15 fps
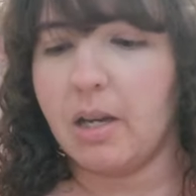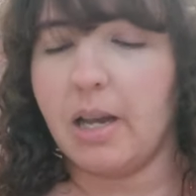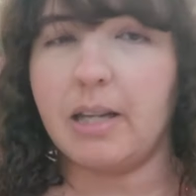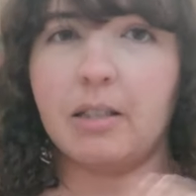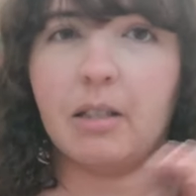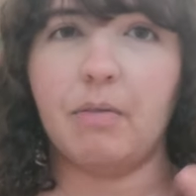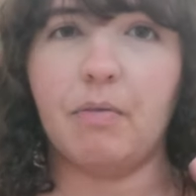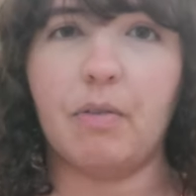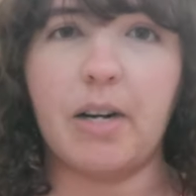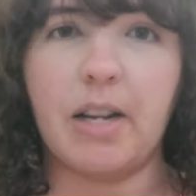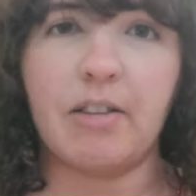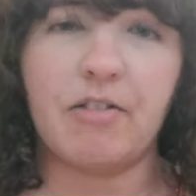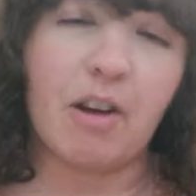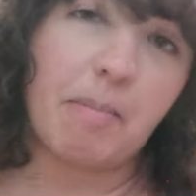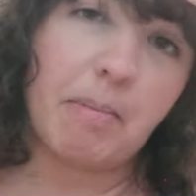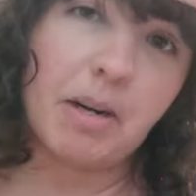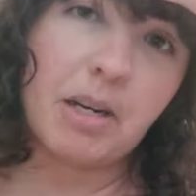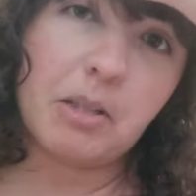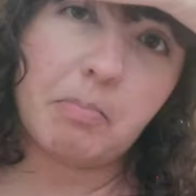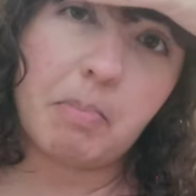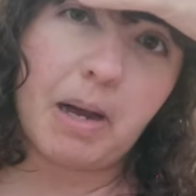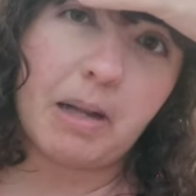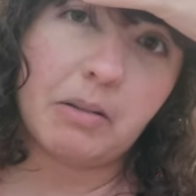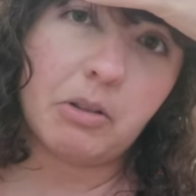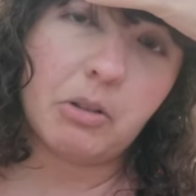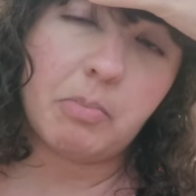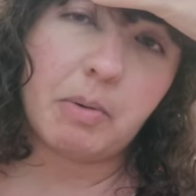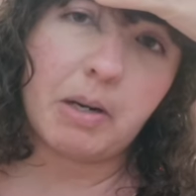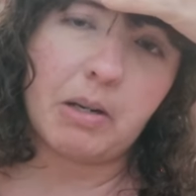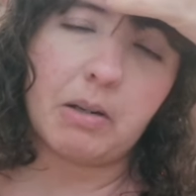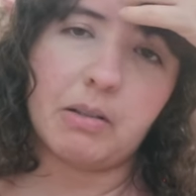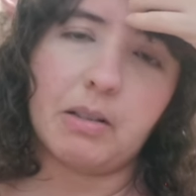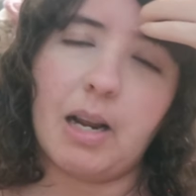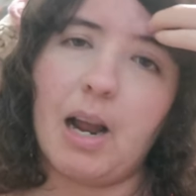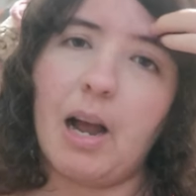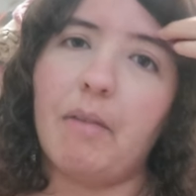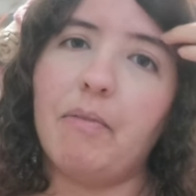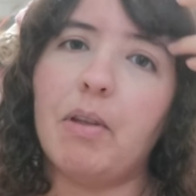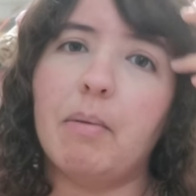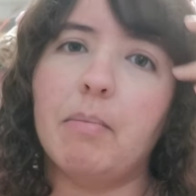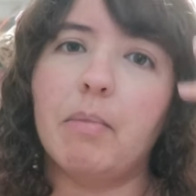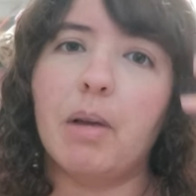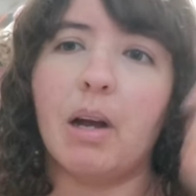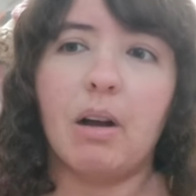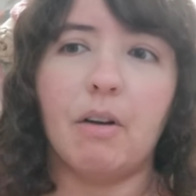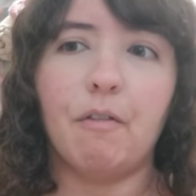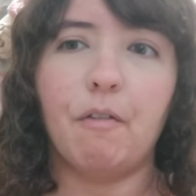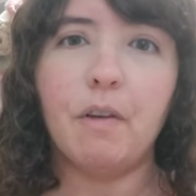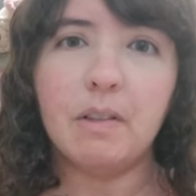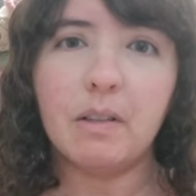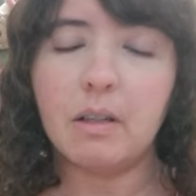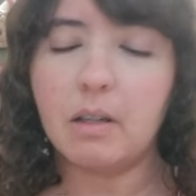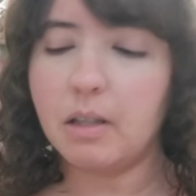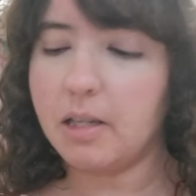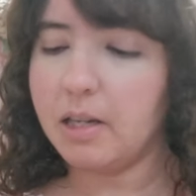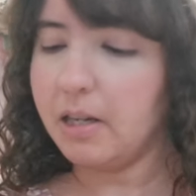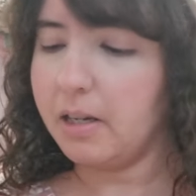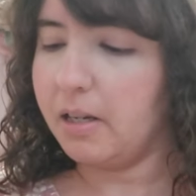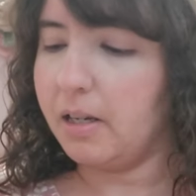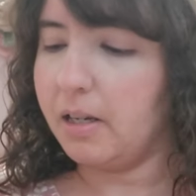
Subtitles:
except for the Japanese patterns because I have them physically.